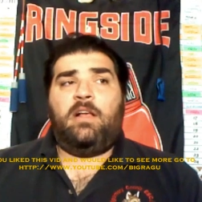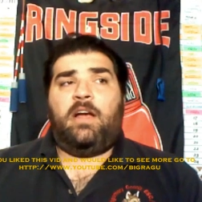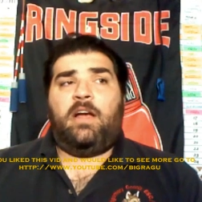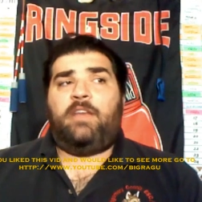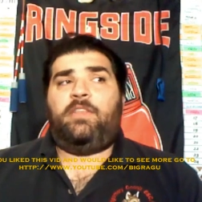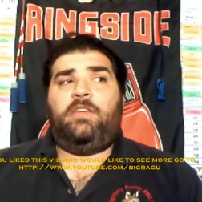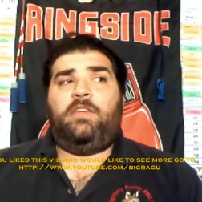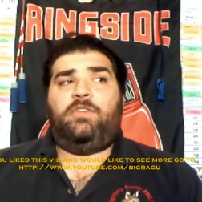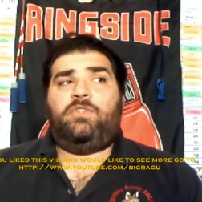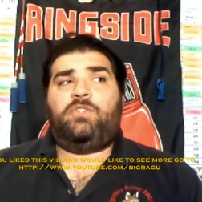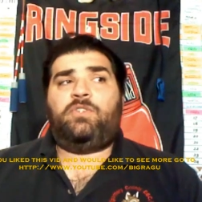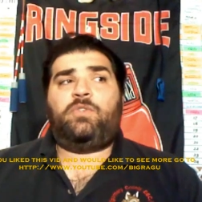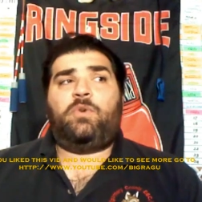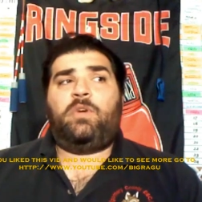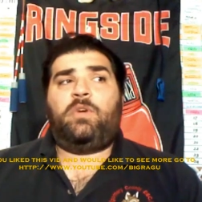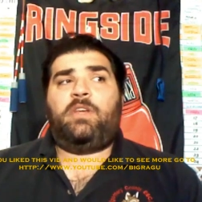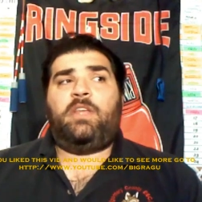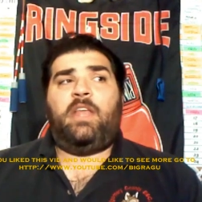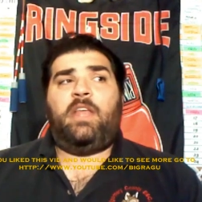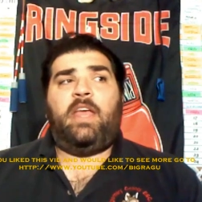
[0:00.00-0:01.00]
I think
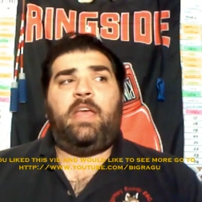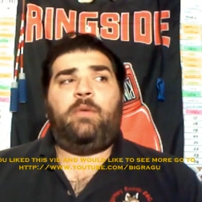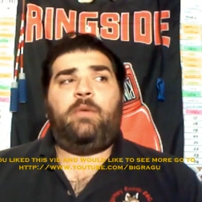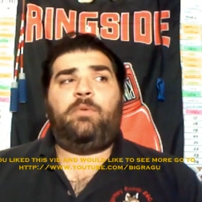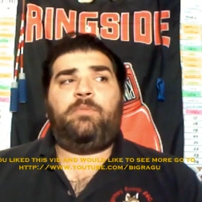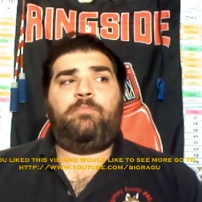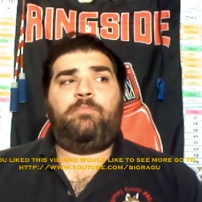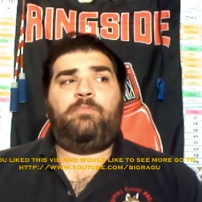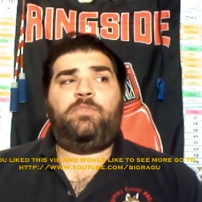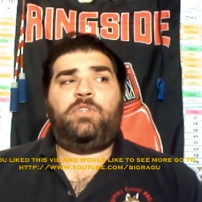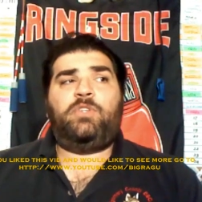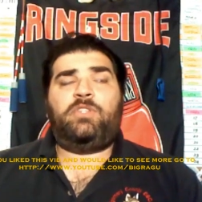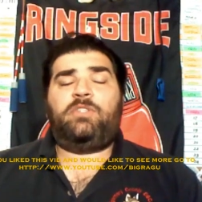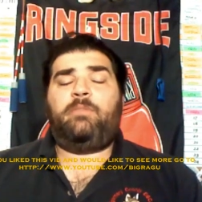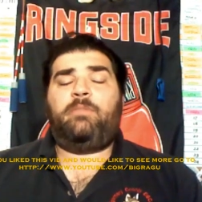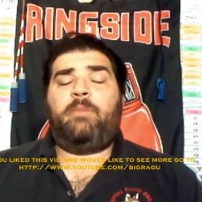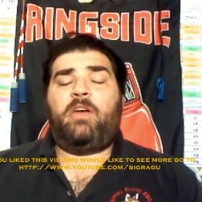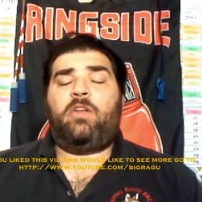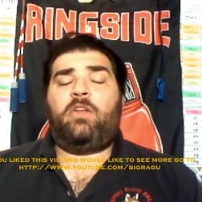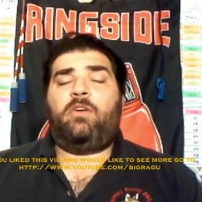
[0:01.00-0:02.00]
Chisora could hang with just
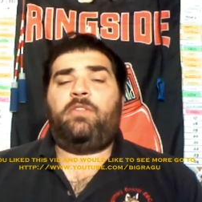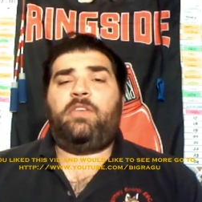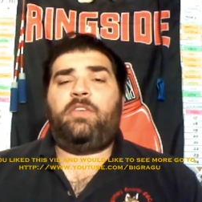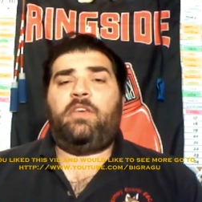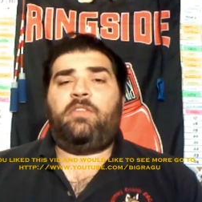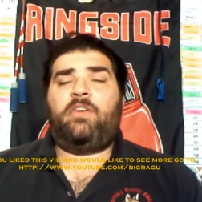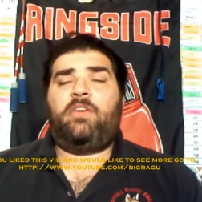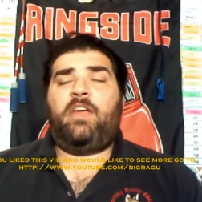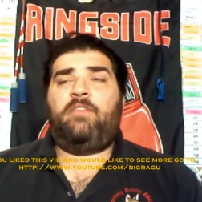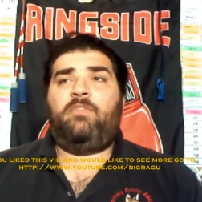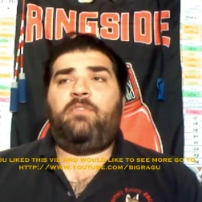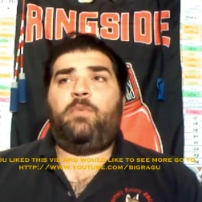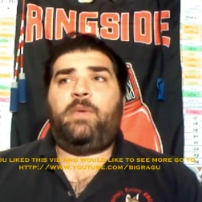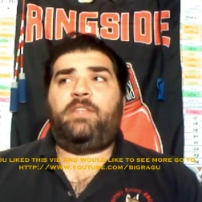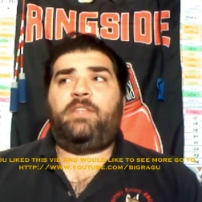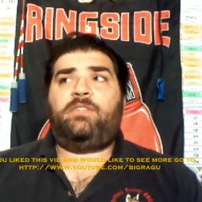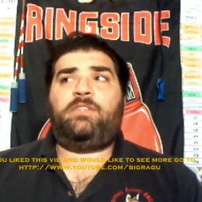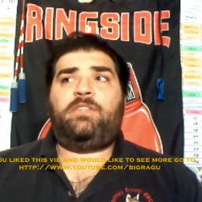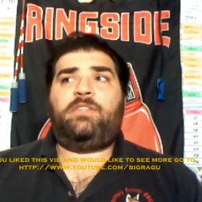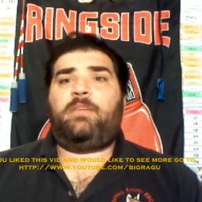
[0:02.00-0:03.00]
about all the other
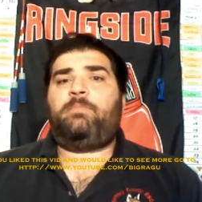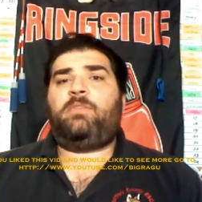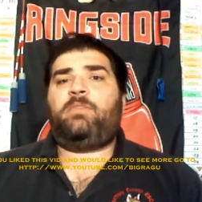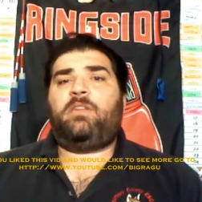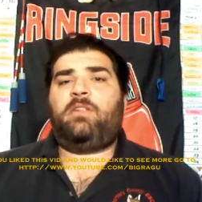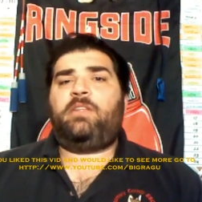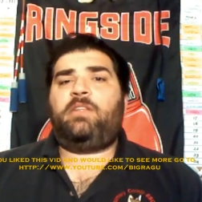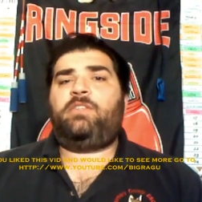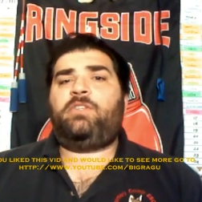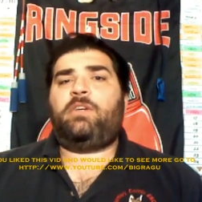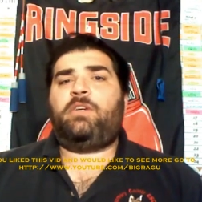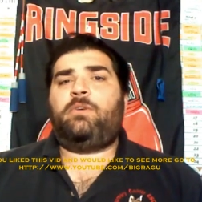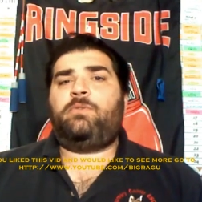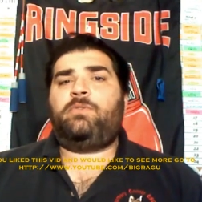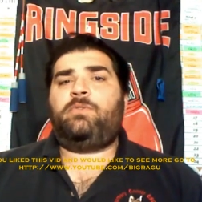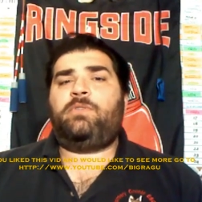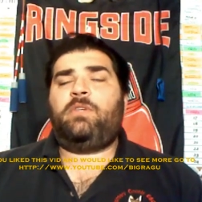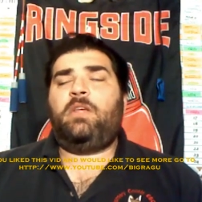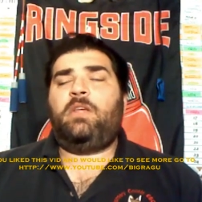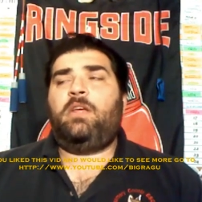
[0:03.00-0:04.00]
heavyweights except the
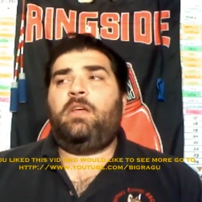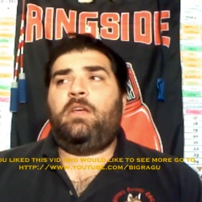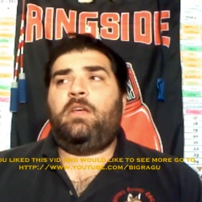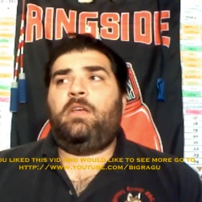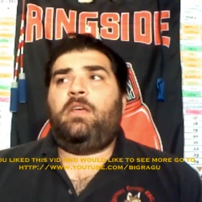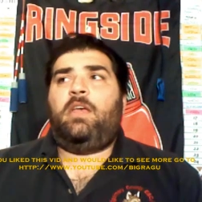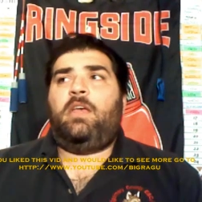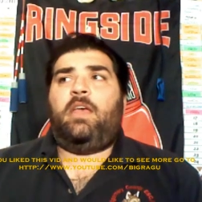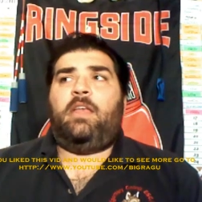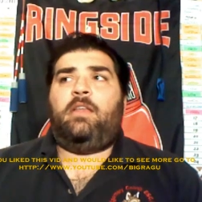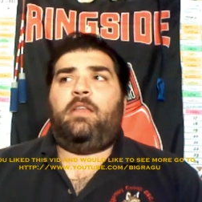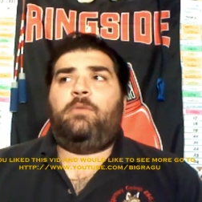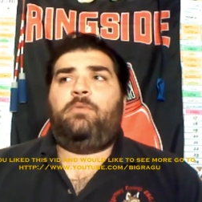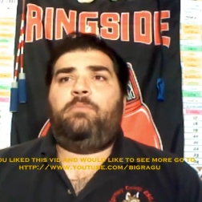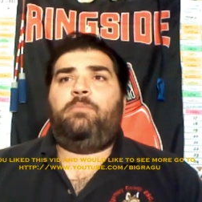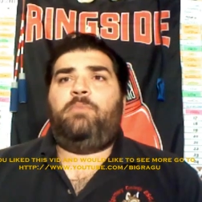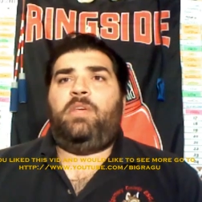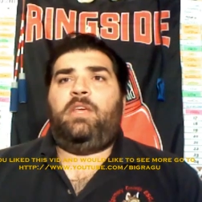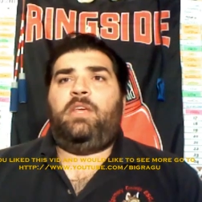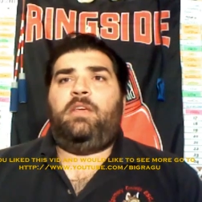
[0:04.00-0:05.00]
Klitschkos, and it
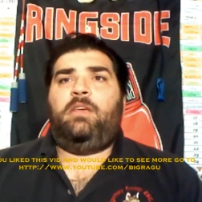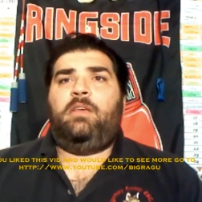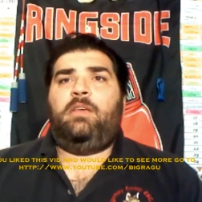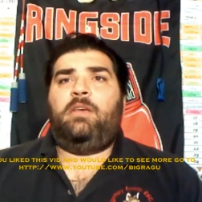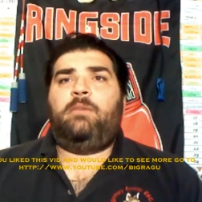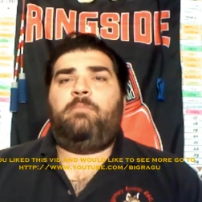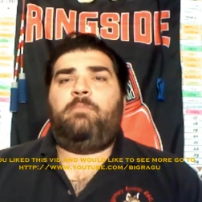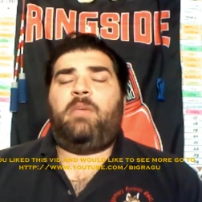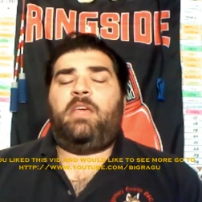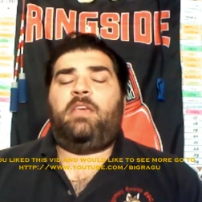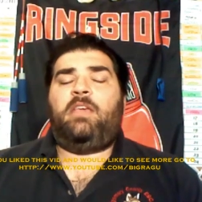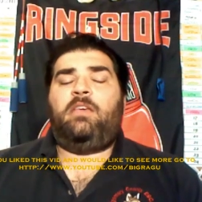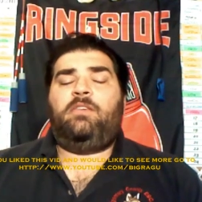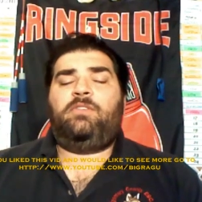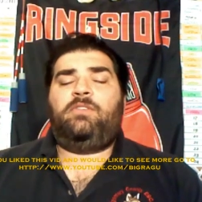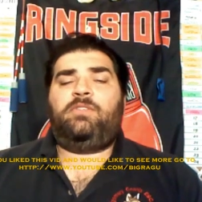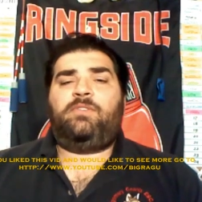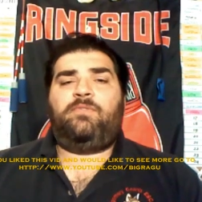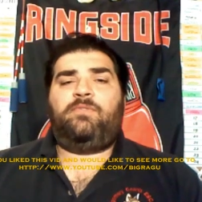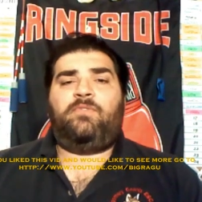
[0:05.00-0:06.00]
would be
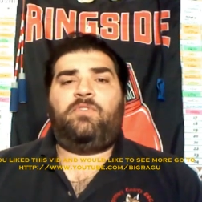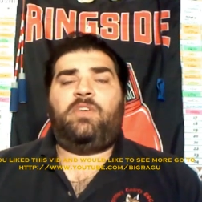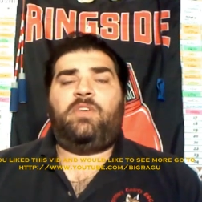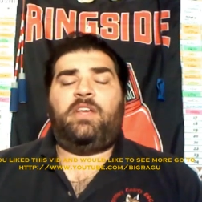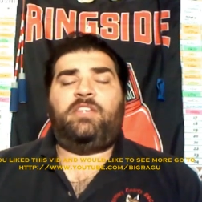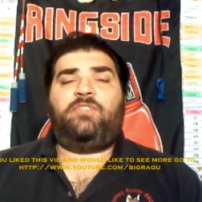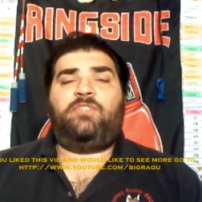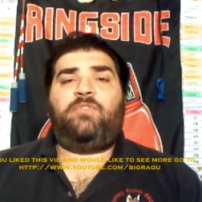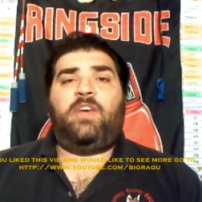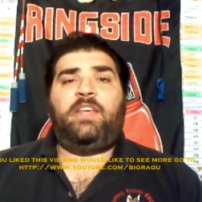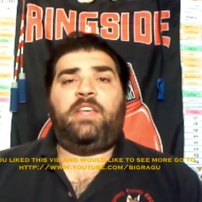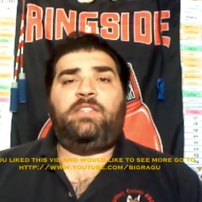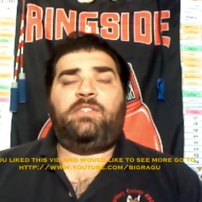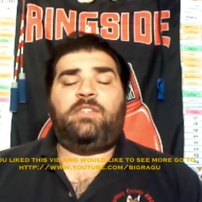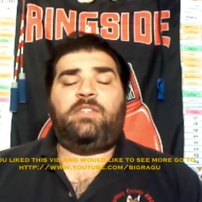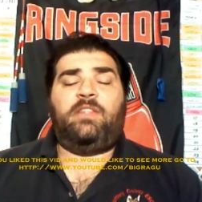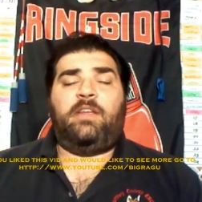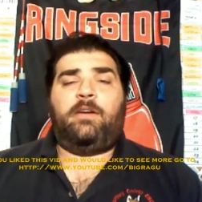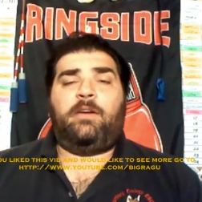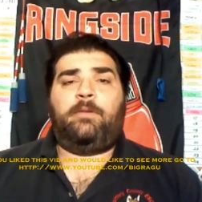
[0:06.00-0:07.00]
makings for nice fights
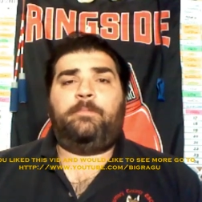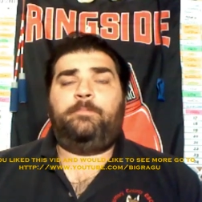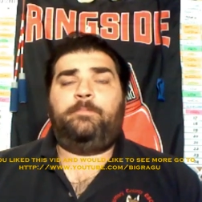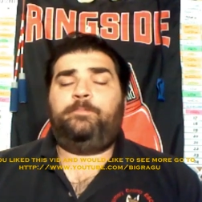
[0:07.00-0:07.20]
in there.